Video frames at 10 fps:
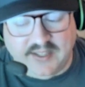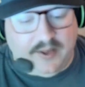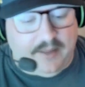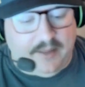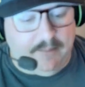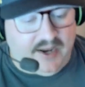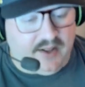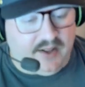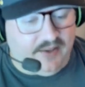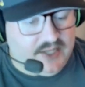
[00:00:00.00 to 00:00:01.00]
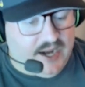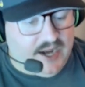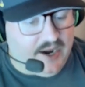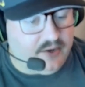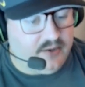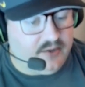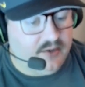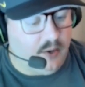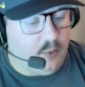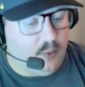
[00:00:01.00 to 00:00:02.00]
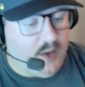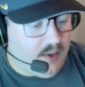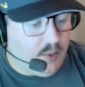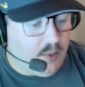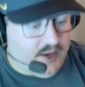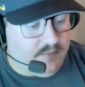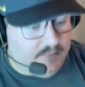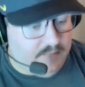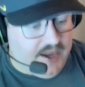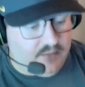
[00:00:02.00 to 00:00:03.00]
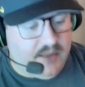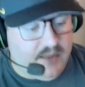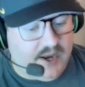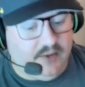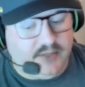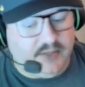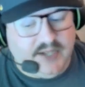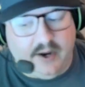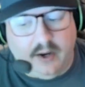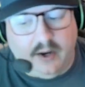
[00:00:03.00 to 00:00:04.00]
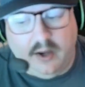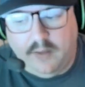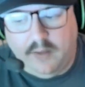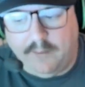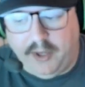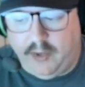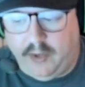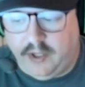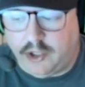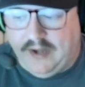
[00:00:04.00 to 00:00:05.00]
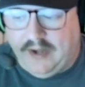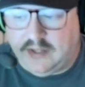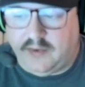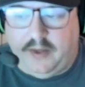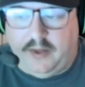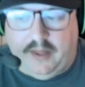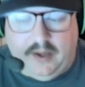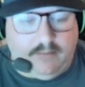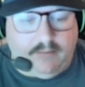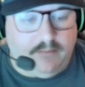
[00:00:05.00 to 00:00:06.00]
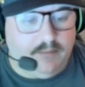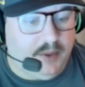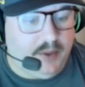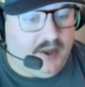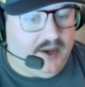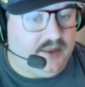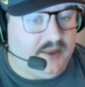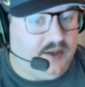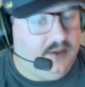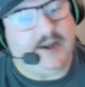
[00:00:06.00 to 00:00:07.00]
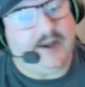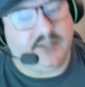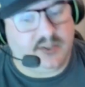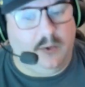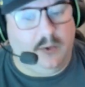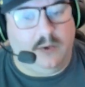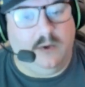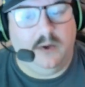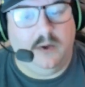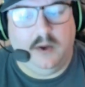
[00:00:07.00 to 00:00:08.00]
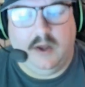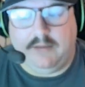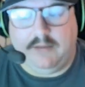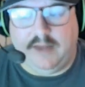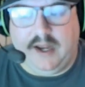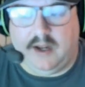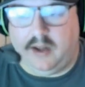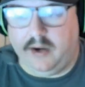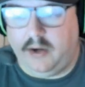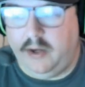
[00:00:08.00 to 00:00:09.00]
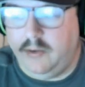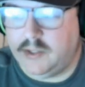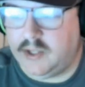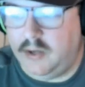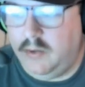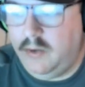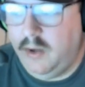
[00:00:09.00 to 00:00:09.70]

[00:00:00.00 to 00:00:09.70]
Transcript: the one that medically retired, or we made medically retire, but you can transfer and then play at the next school if they clear you. So